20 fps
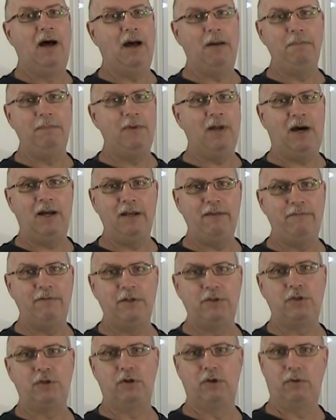I'm not
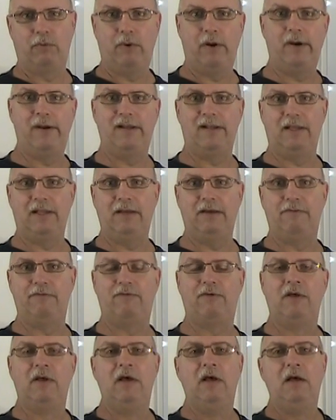even sure where he
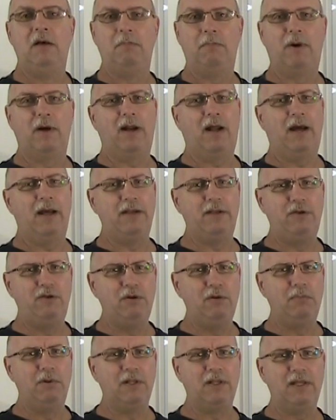lives, but I
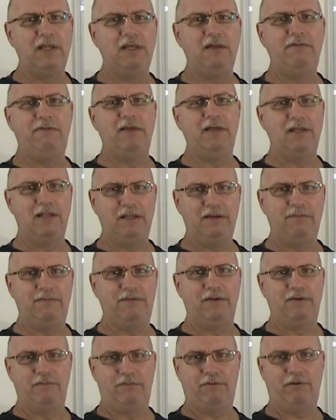do believe he
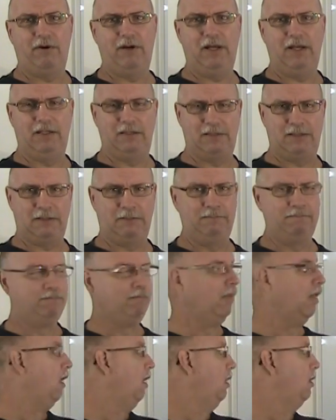lives in France.
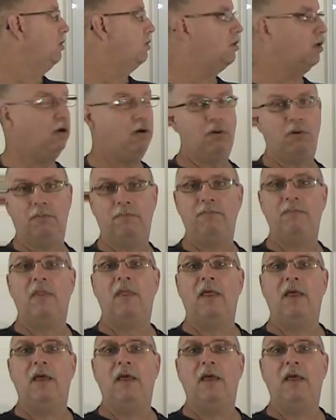So,